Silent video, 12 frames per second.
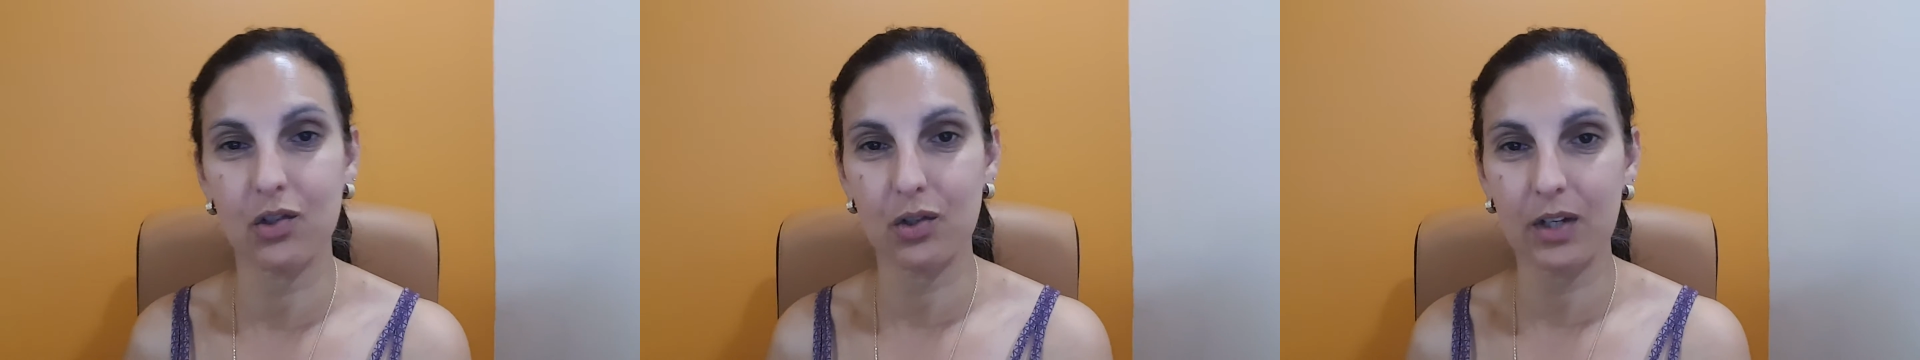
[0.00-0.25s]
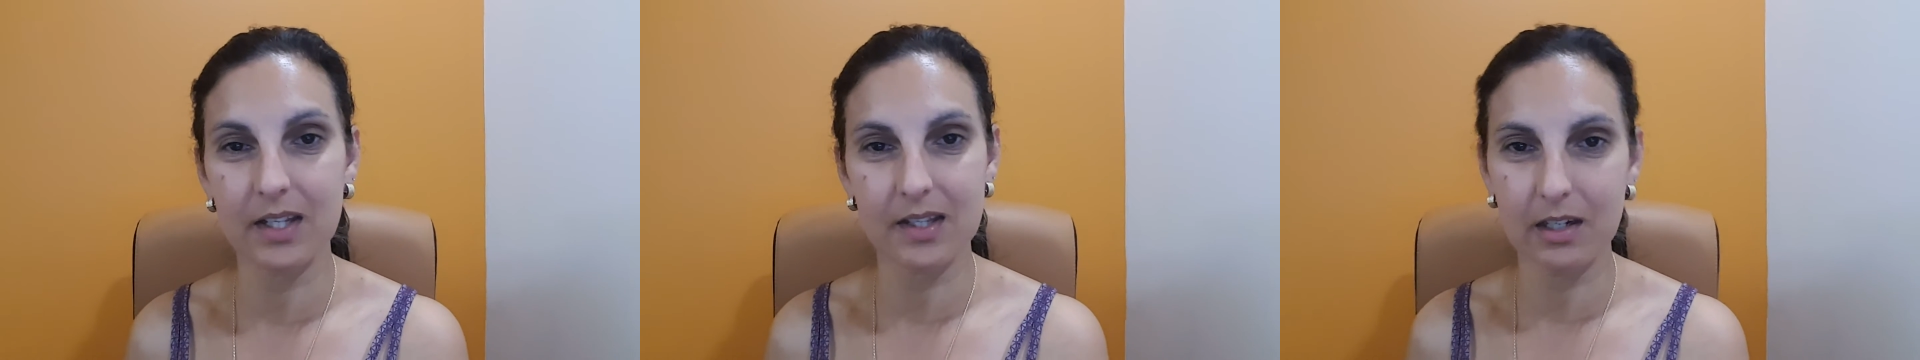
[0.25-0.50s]
you'll
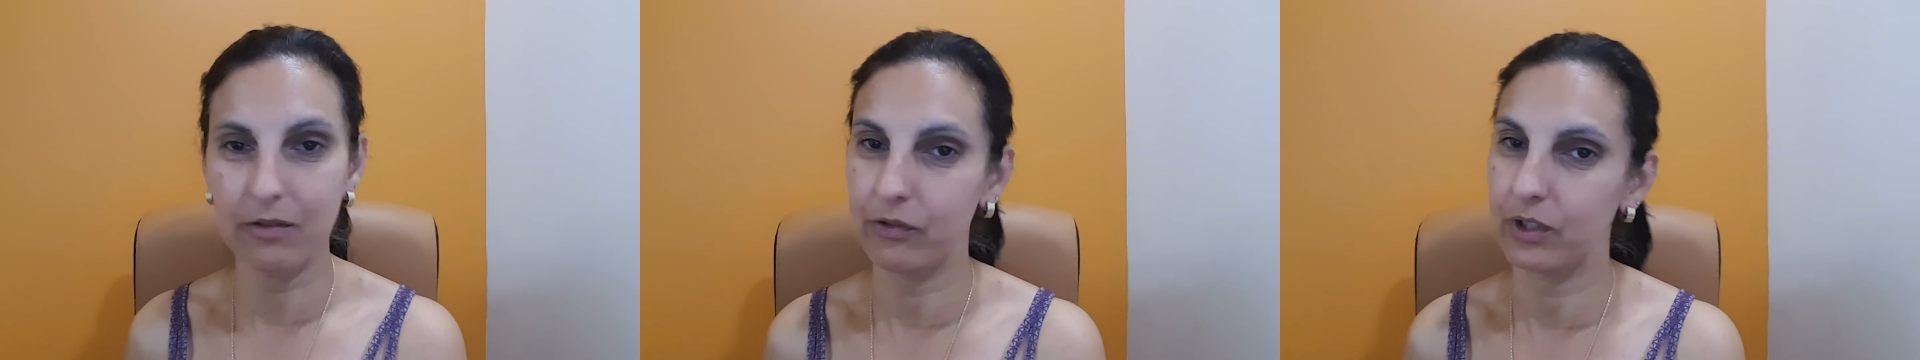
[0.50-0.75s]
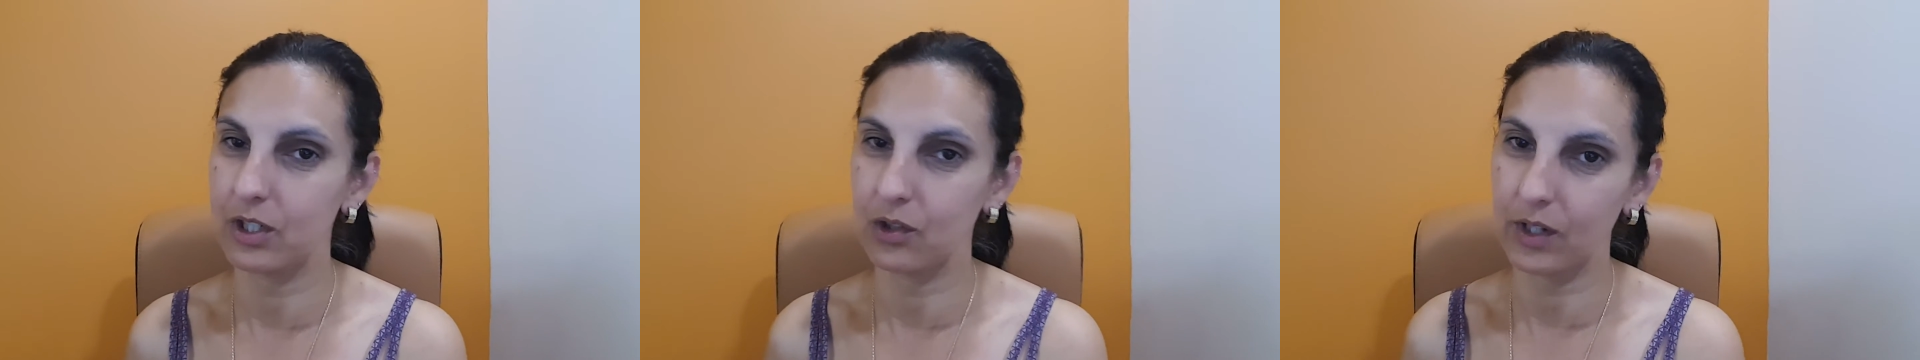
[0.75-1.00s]
get stiffer
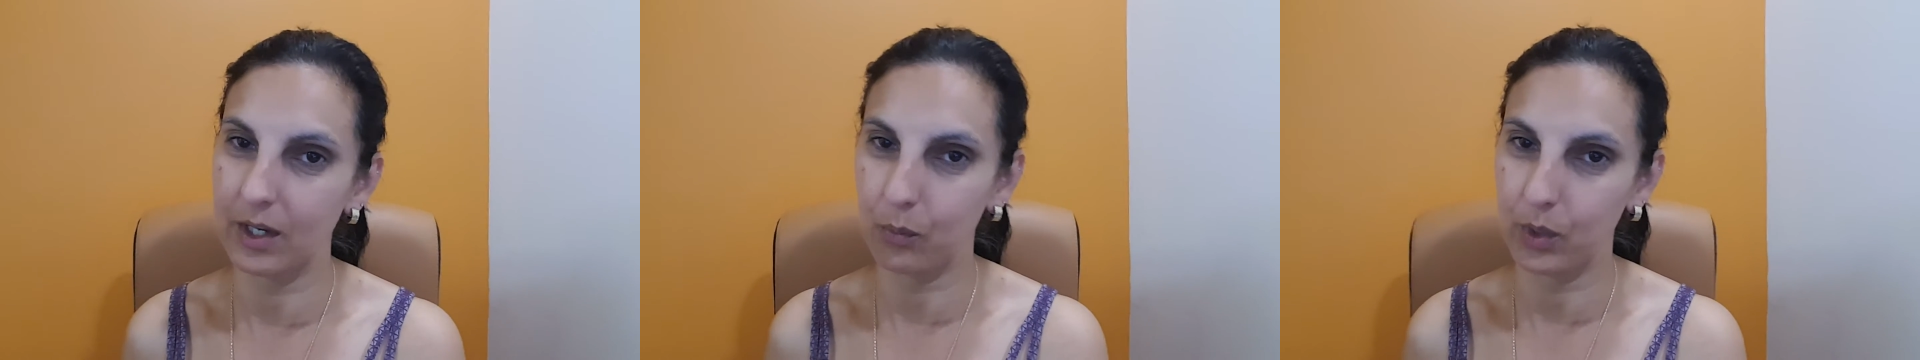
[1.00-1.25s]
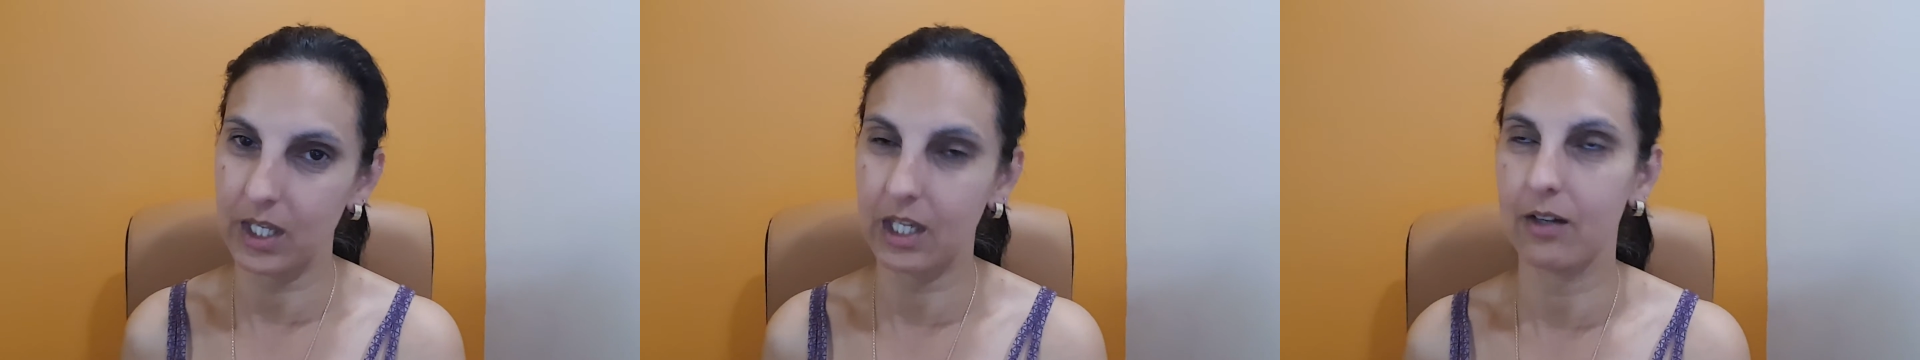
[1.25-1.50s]
and you'll get
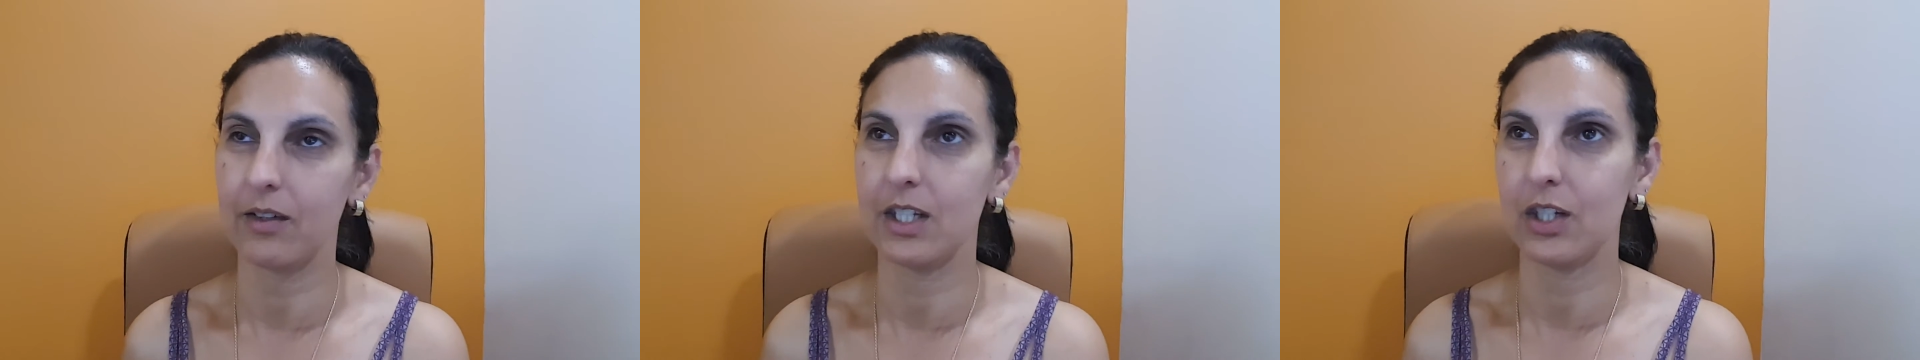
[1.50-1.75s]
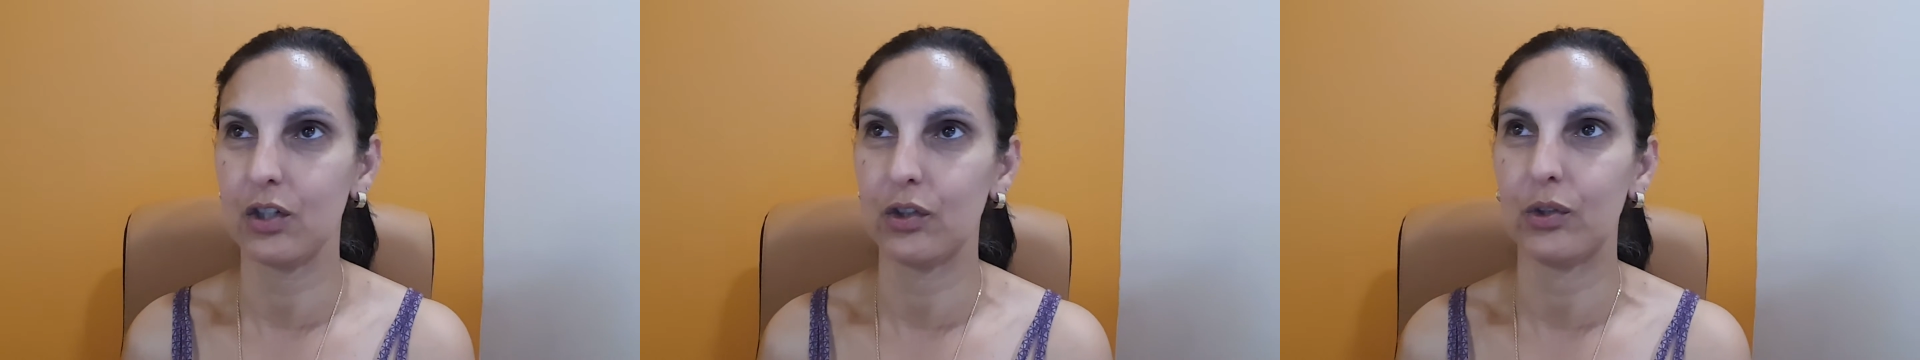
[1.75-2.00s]
weaker,
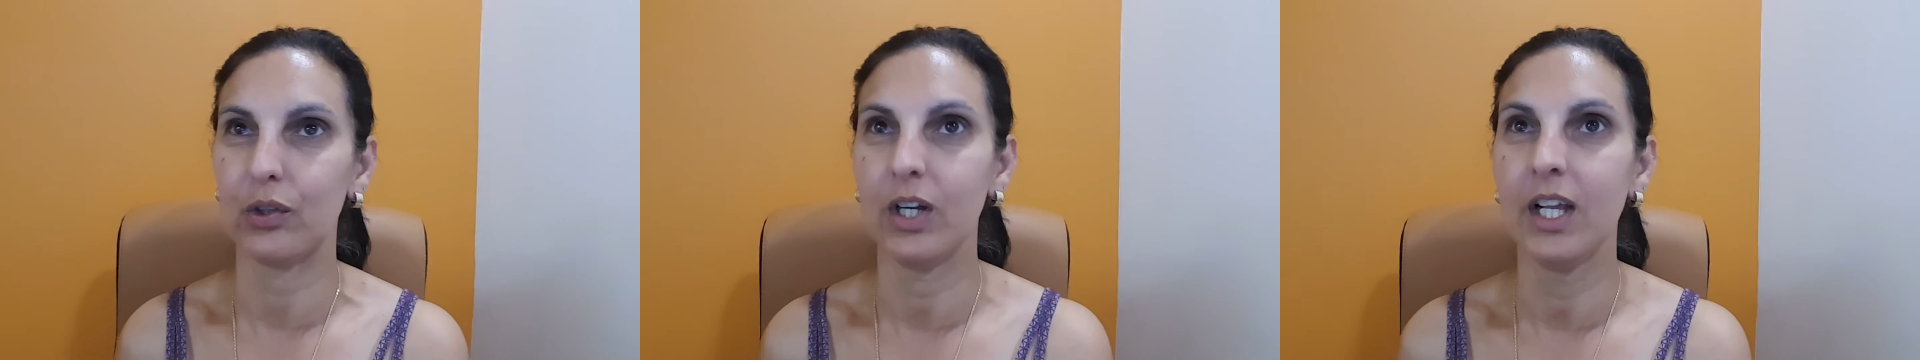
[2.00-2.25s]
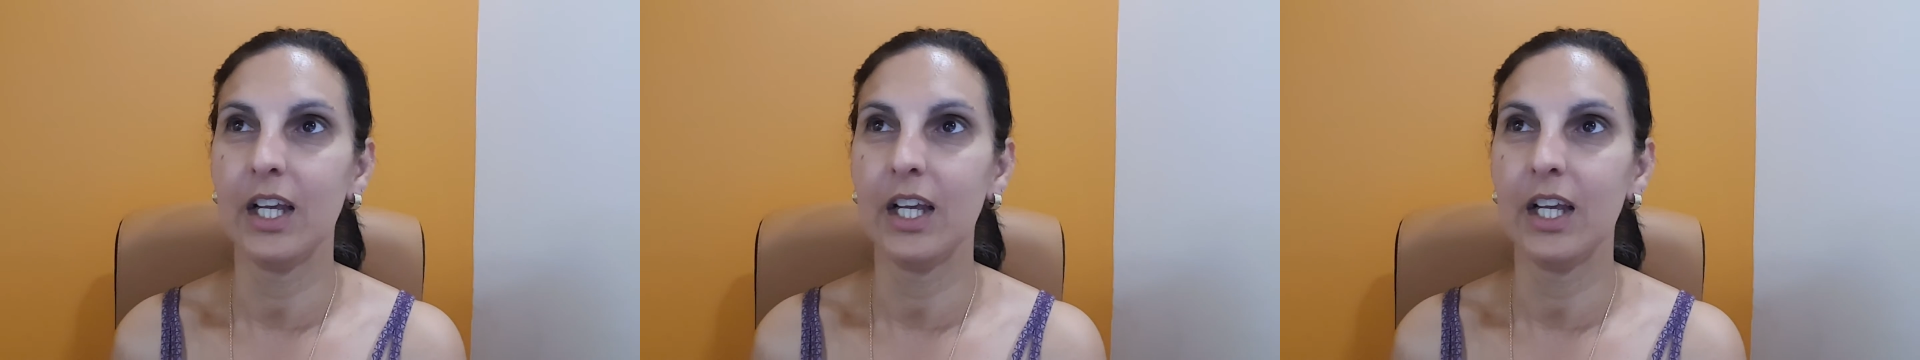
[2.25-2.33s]
and you'll